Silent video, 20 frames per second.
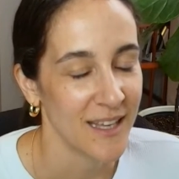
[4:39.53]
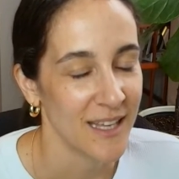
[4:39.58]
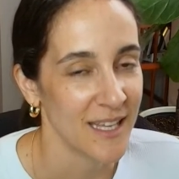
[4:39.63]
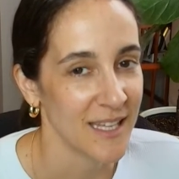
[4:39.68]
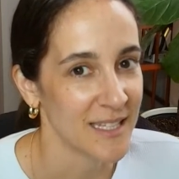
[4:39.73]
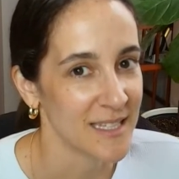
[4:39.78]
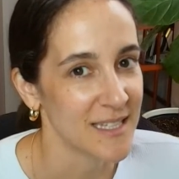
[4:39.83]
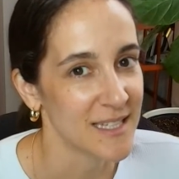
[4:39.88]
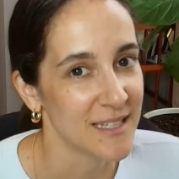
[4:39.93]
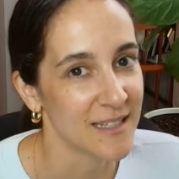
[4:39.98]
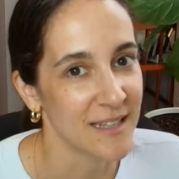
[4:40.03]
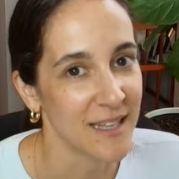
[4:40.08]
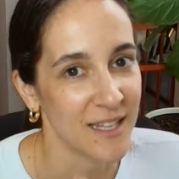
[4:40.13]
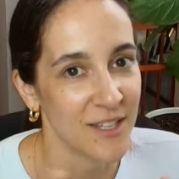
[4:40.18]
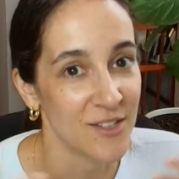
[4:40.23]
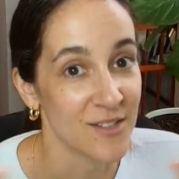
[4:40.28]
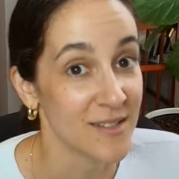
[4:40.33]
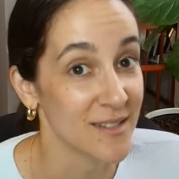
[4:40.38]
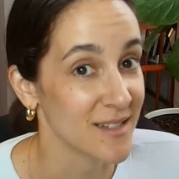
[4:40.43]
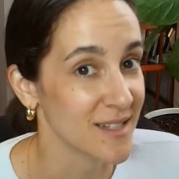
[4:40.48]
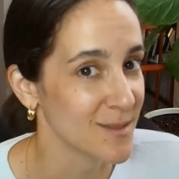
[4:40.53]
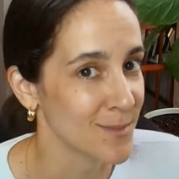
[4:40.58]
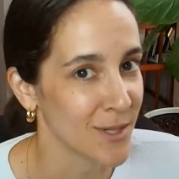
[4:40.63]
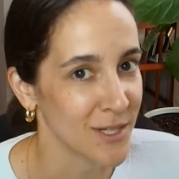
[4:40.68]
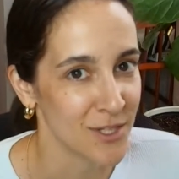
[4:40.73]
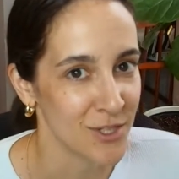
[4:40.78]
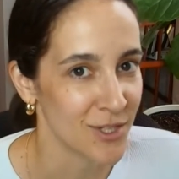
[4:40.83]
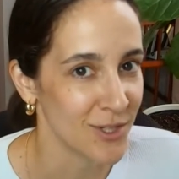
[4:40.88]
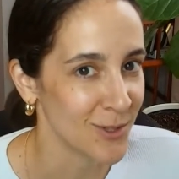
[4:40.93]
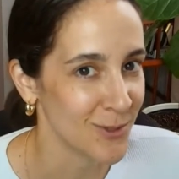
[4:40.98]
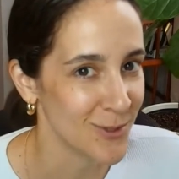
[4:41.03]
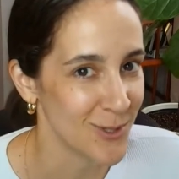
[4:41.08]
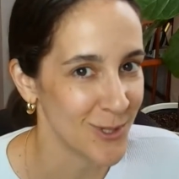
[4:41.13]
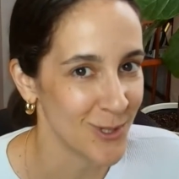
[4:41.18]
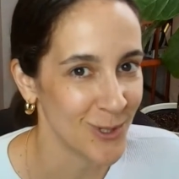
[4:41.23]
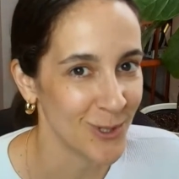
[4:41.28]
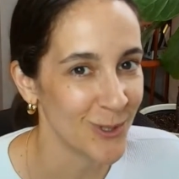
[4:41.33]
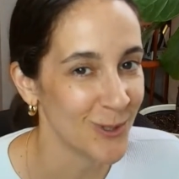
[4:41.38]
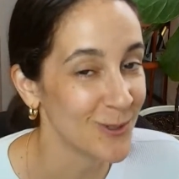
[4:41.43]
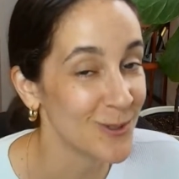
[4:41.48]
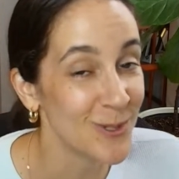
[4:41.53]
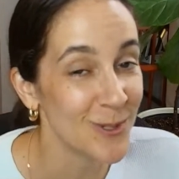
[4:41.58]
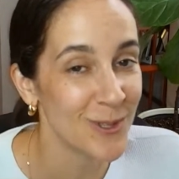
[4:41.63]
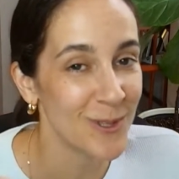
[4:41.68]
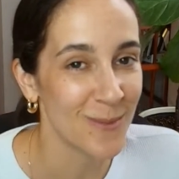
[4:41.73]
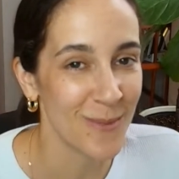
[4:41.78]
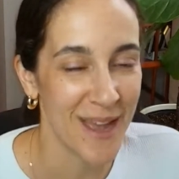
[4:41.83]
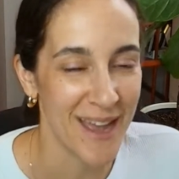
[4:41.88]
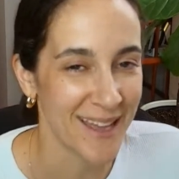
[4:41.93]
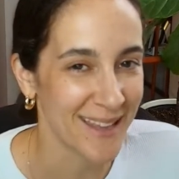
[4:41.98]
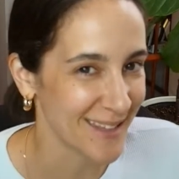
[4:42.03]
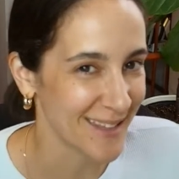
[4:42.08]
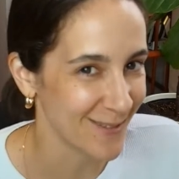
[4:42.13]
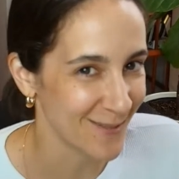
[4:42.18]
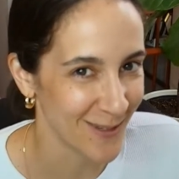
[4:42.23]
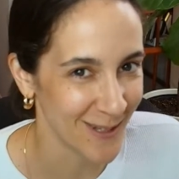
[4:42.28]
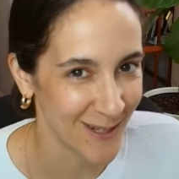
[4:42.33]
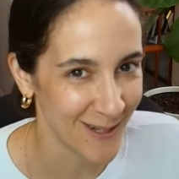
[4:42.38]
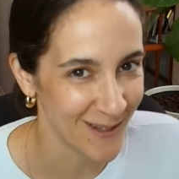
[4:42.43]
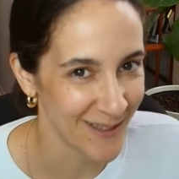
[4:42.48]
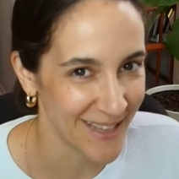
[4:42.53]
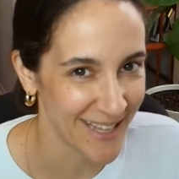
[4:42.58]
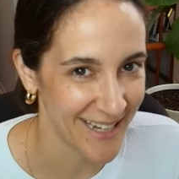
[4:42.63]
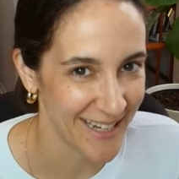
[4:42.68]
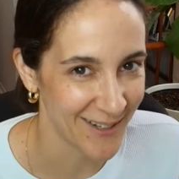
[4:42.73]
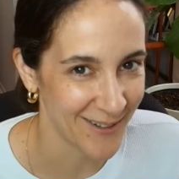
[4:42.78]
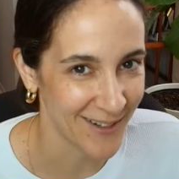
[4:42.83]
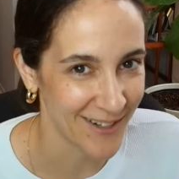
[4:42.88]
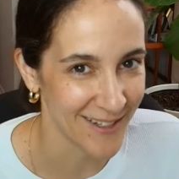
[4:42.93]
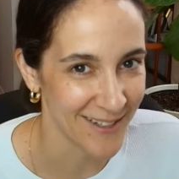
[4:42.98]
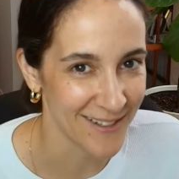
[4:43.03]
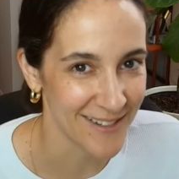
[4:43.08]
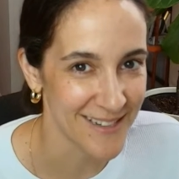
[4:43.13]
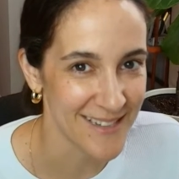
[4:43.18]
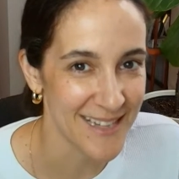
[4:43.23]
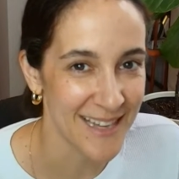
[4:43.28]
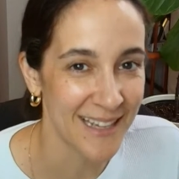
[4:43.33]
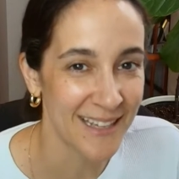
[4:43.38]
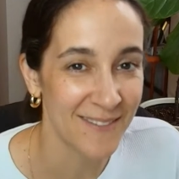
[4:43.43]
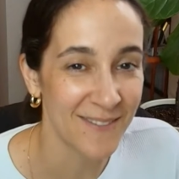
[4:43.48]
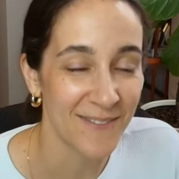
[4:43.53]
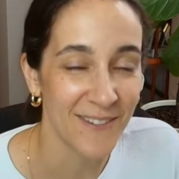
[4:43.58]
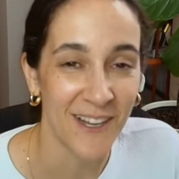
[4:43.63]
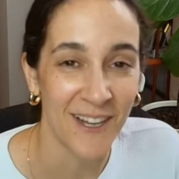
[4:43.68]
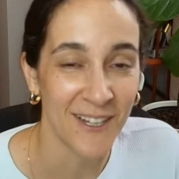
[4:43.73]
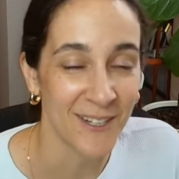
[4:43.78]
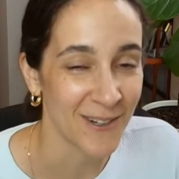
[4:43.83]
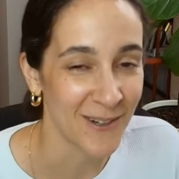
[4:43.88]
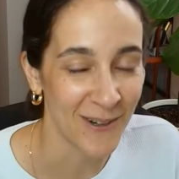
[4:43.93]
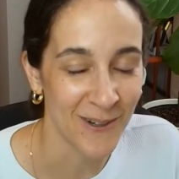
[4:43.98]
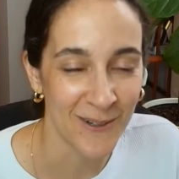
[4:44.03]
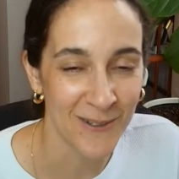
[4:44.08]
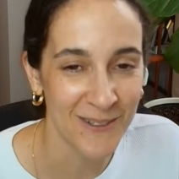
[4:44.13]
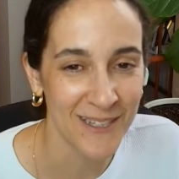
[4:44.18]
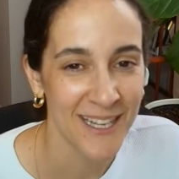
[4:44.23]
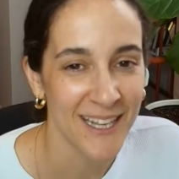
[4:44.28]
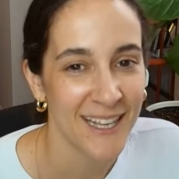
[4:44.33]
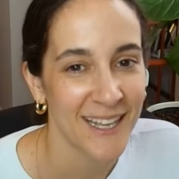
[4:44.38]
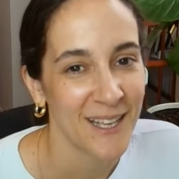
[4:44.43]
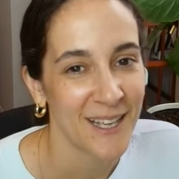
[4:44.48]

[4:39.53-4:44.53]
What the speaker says: And they just expect you to do the math and figure that out on yourself, on your own,